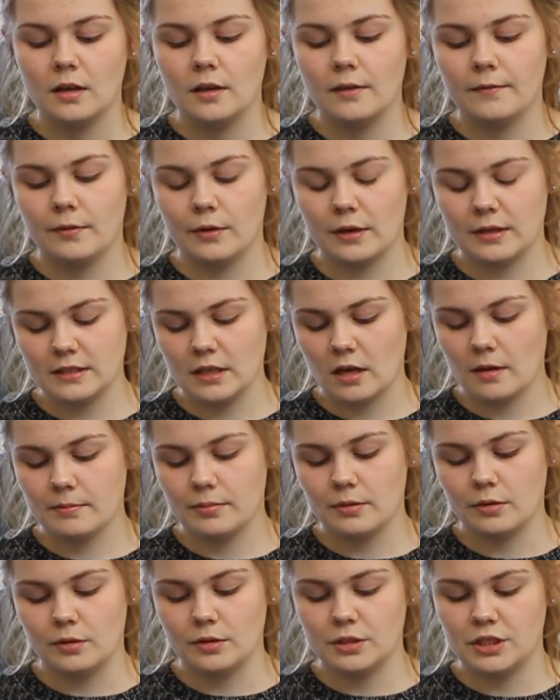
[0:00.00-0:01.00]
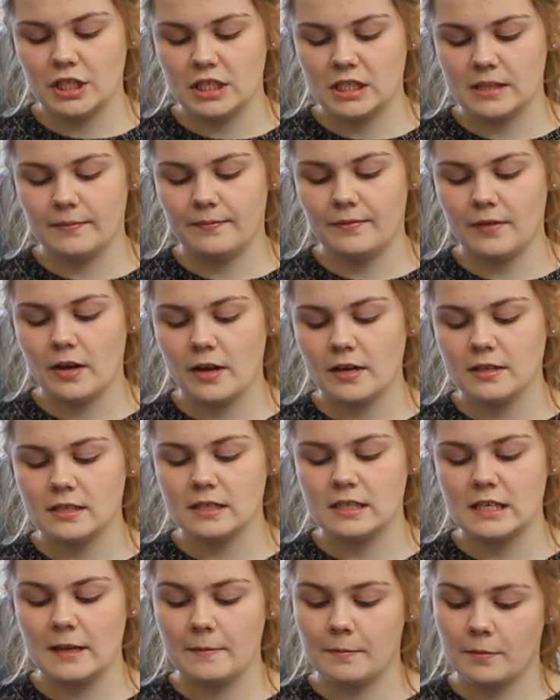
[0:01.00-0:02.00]
For example, she subverts the
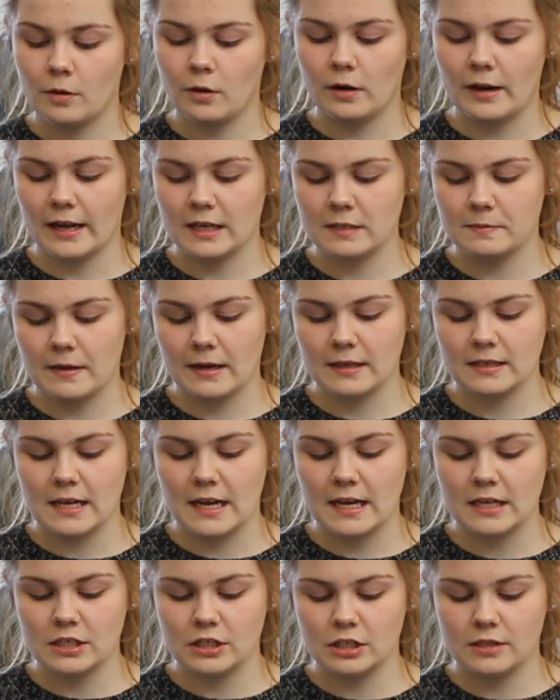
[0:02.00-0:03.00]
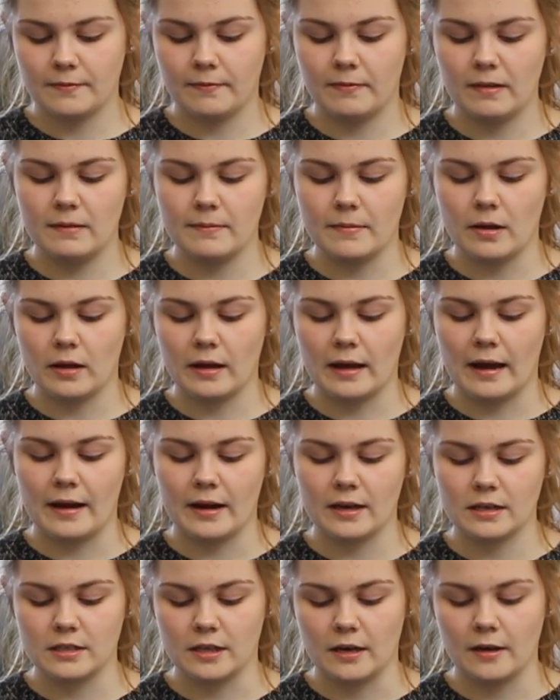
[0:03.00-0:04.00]
typical expectations of female
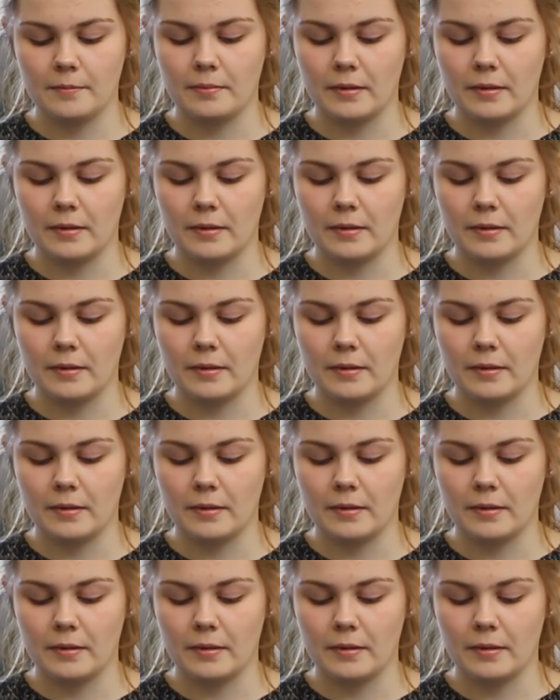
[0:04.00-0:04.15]
character